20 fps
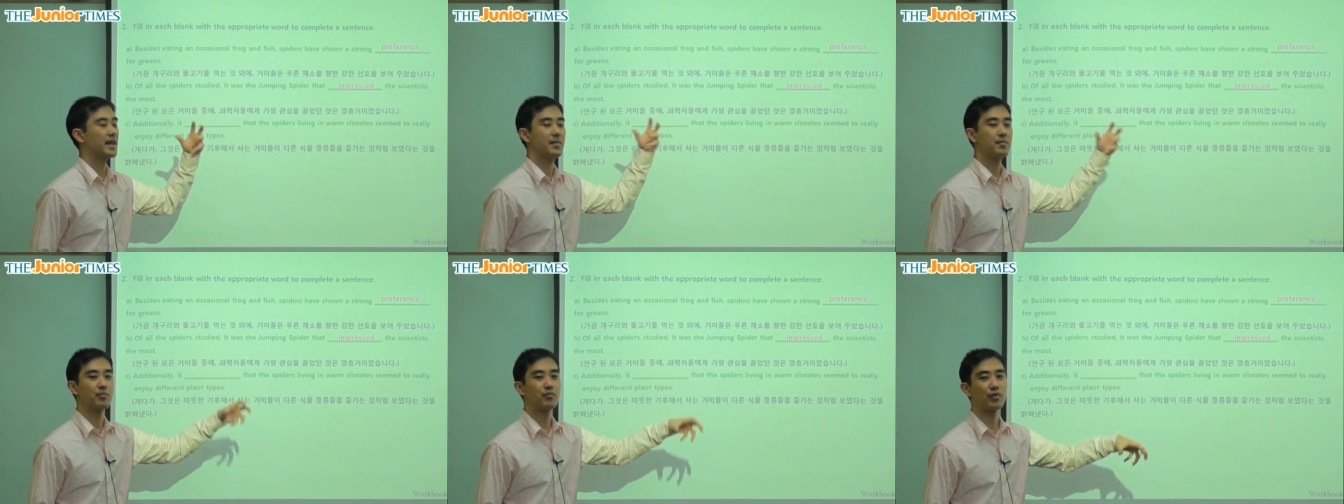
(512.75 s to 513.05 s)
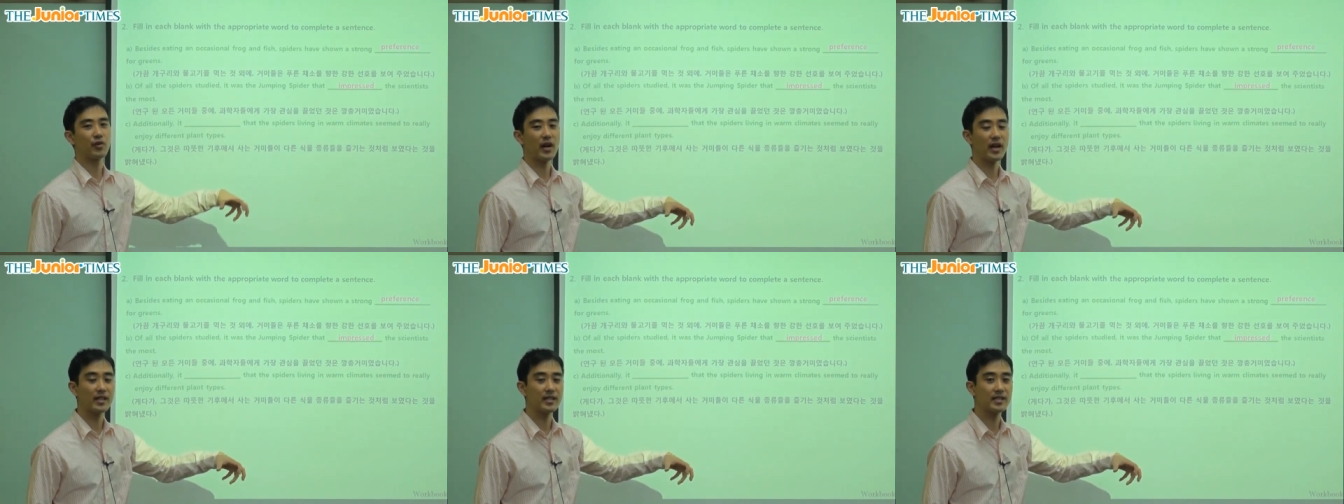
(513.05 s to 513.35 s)

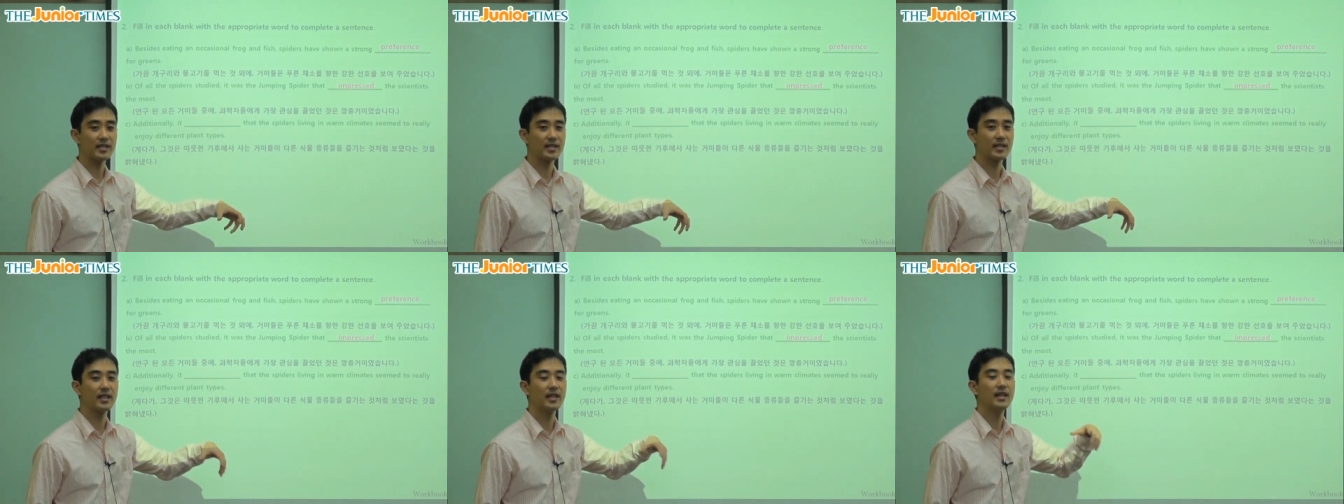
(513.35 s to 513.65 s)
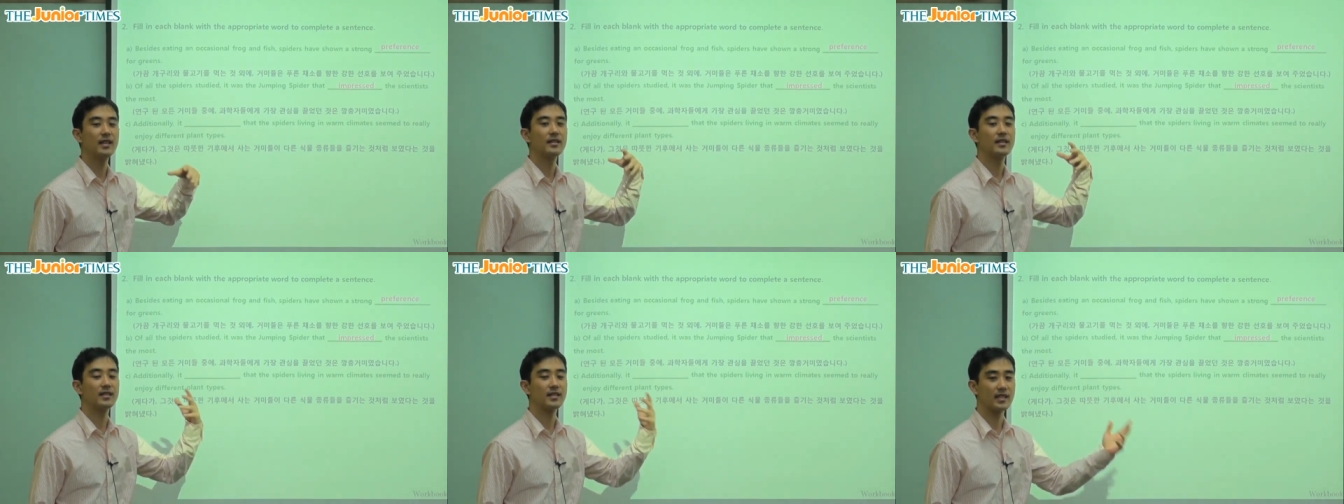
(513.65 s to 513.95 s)

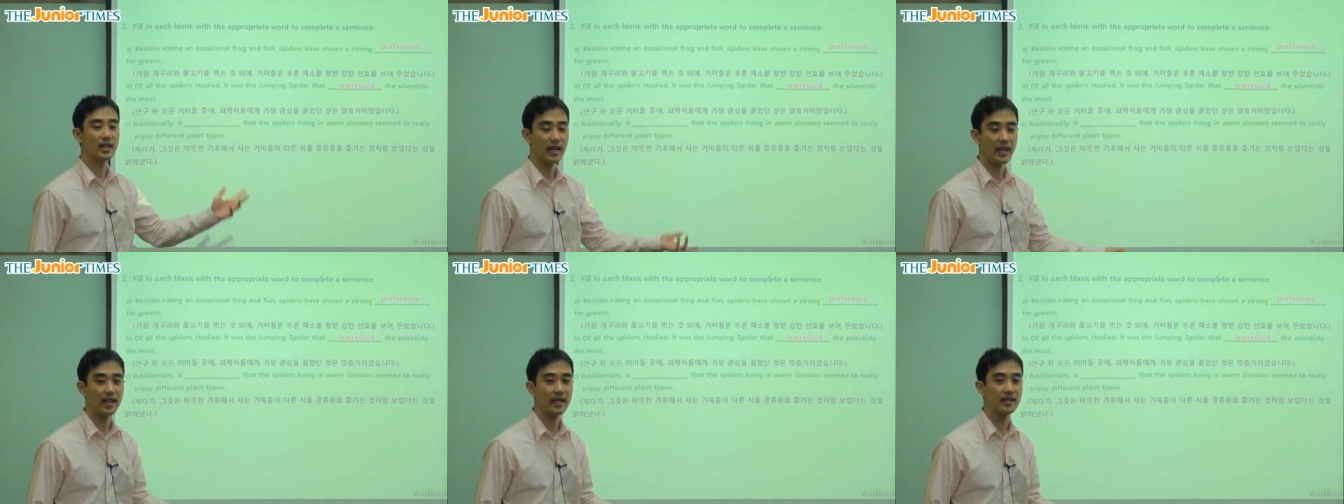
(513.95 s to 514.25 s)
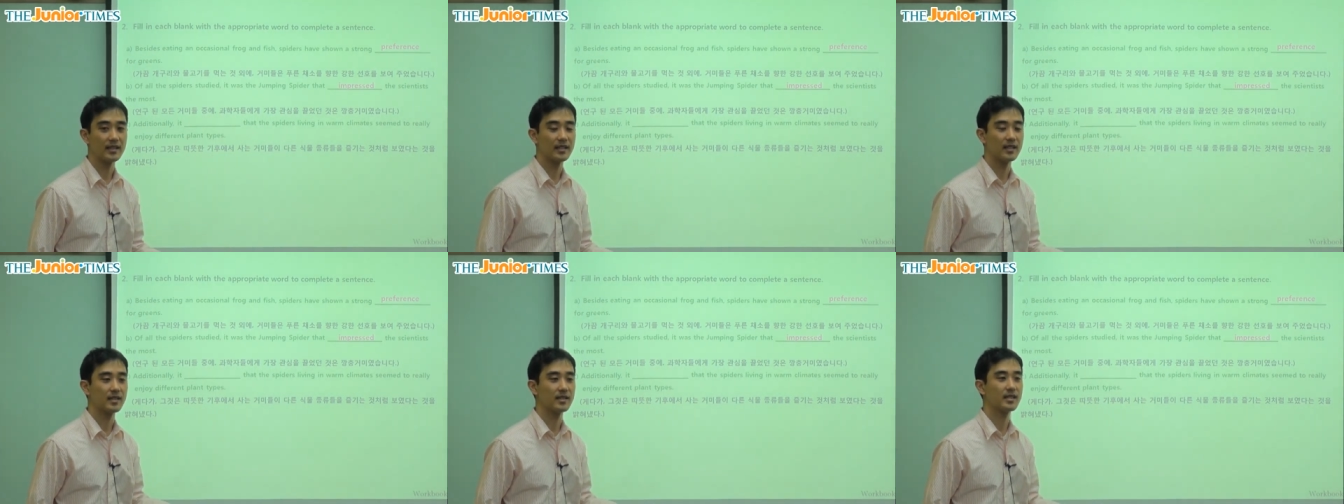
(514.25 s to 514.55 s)
impressed the
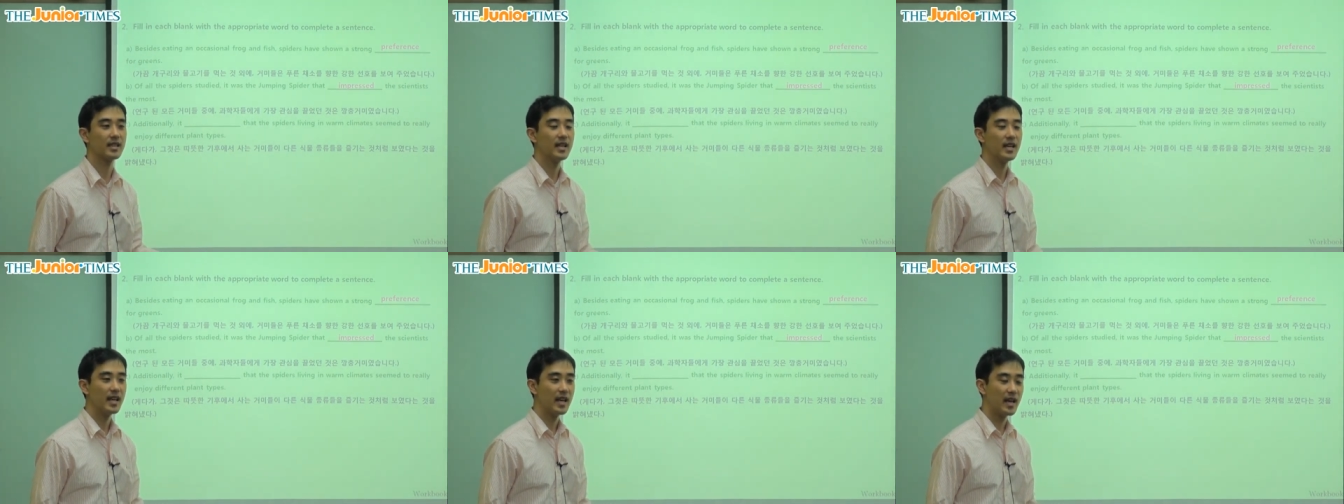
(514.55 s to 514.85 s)
scientists.